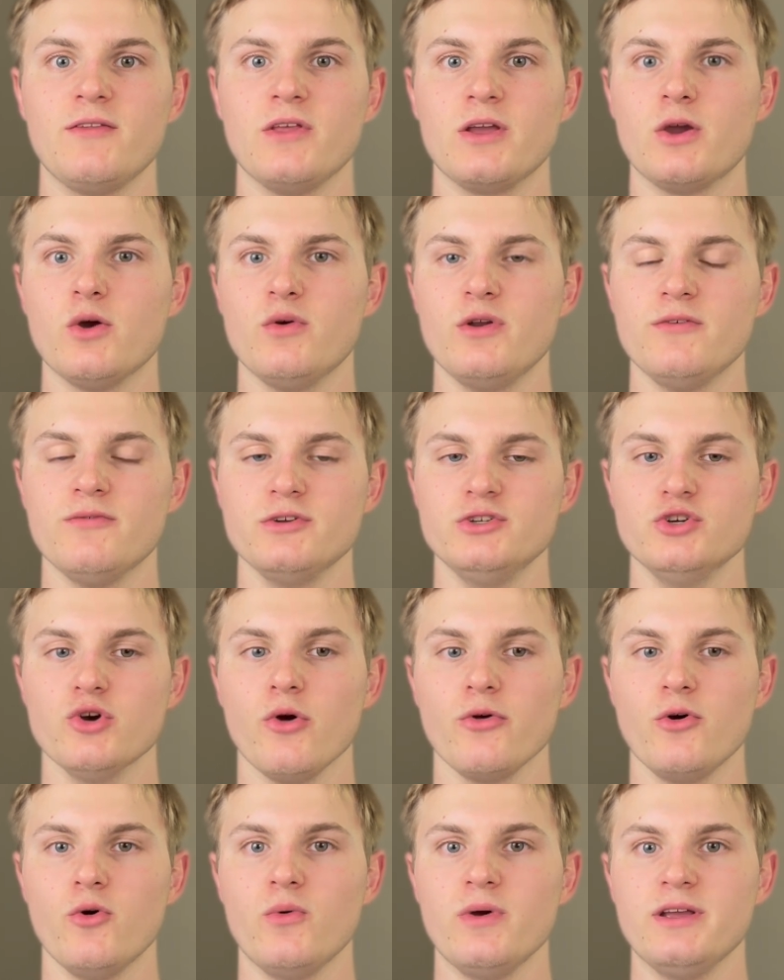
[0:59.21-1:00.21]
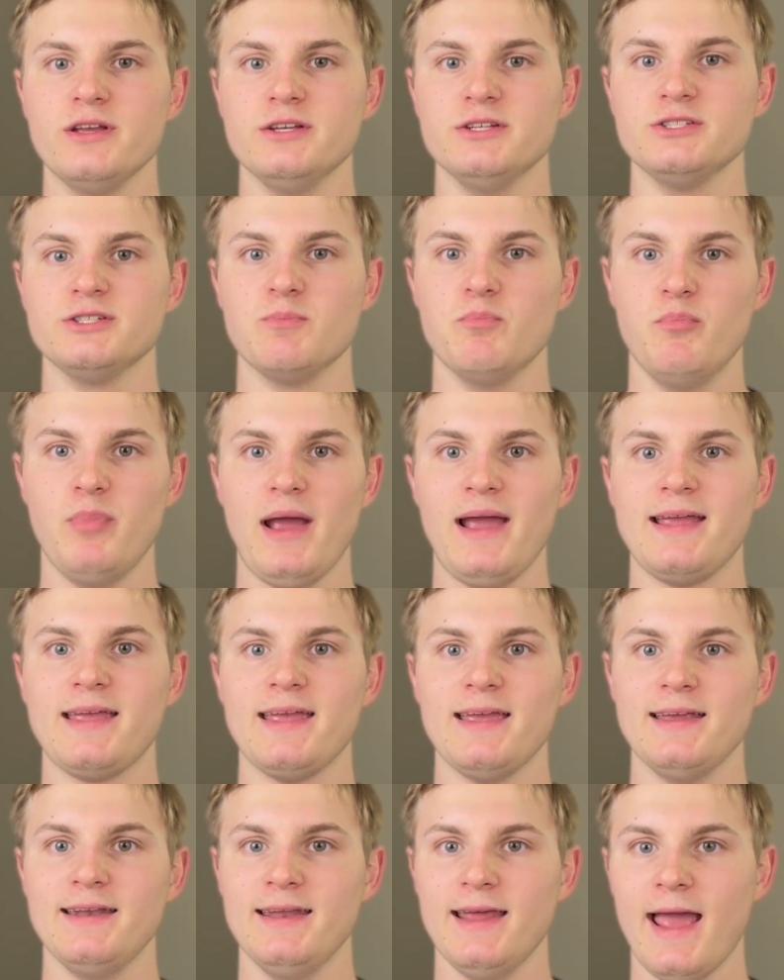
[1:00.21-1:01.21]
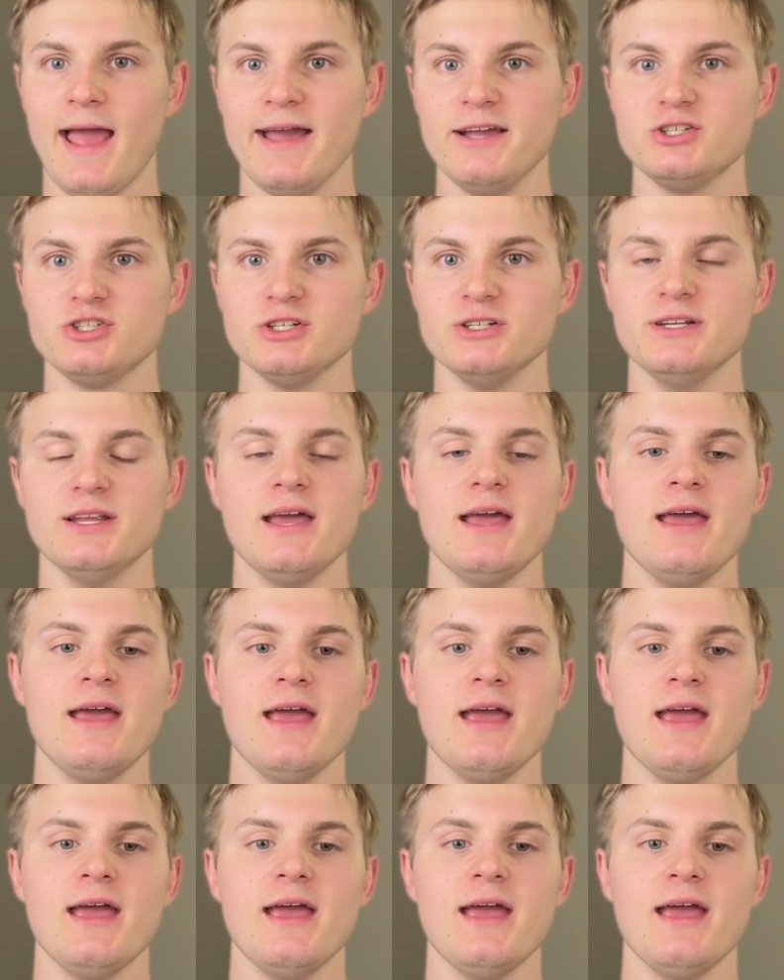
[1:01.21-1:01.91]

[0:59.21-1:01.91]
that Cody Fajardo is back in action